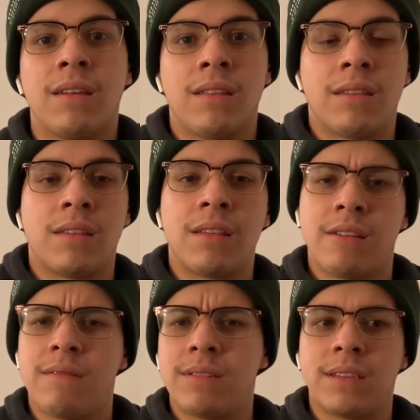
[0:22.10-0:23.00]
The
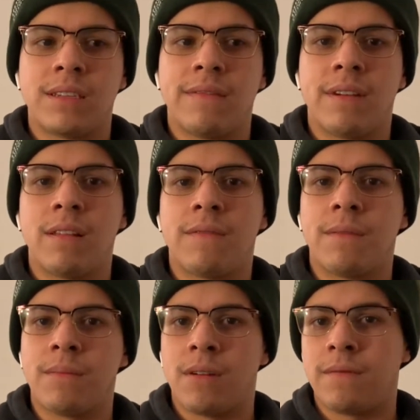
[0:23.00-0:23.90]
theory was then developed
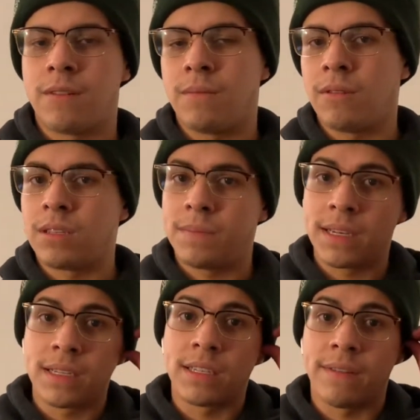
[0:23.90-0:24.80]
from nonverbal
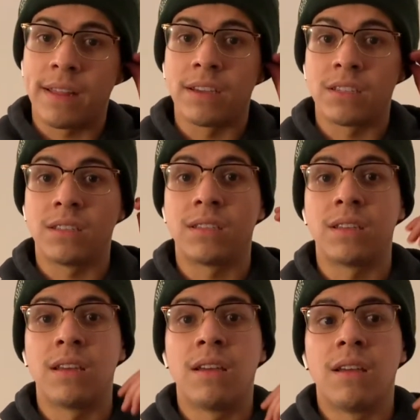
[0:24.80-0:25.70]
expectancy violations
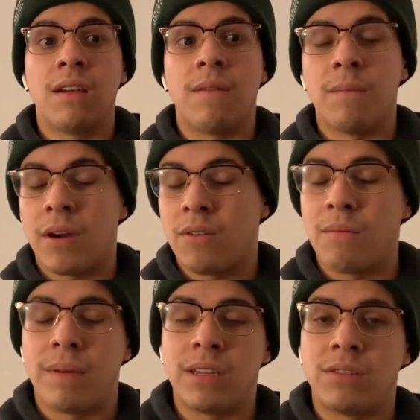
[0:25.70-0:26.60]

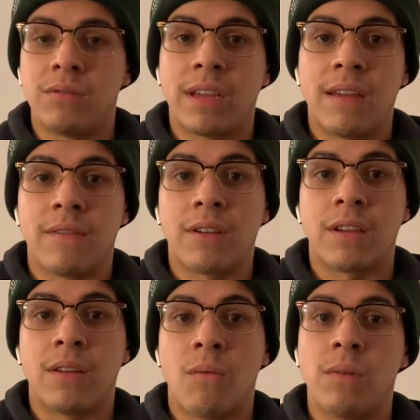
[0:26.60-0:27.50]
modeled by Jude K.
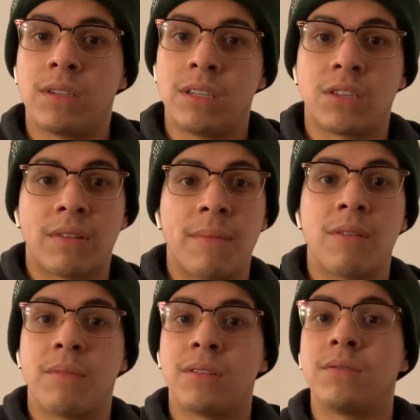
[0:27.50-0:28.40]
Burgoon, which described the
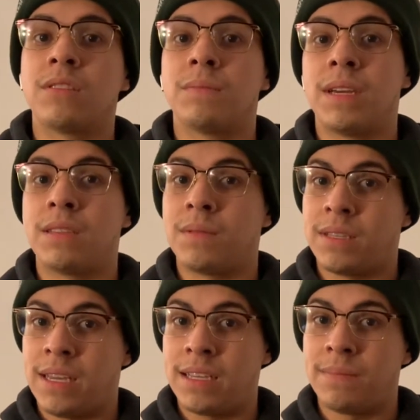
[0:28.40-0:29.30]
personal space
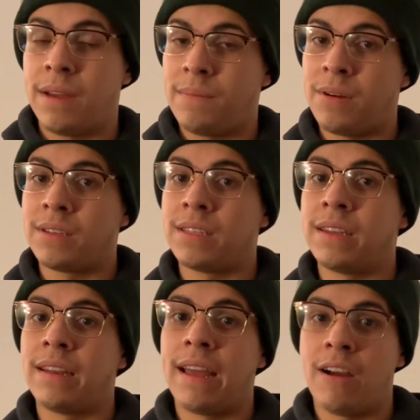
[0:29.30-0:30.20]
possessed by a person
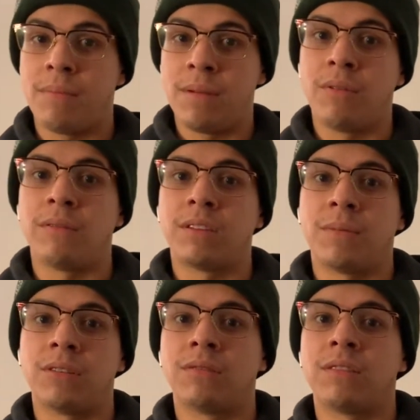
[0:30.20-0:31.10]
and how people
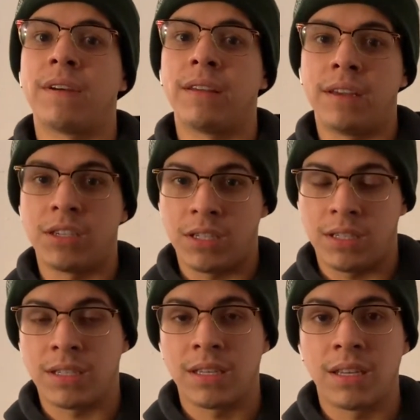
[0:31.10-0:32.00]
respond to its
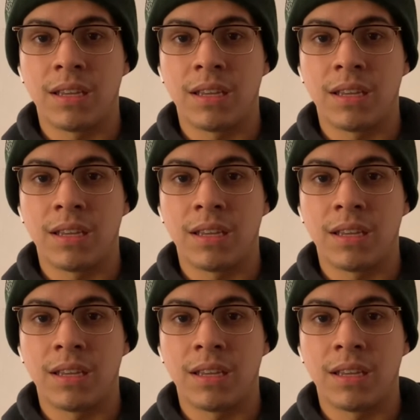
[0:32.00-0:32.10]
violations.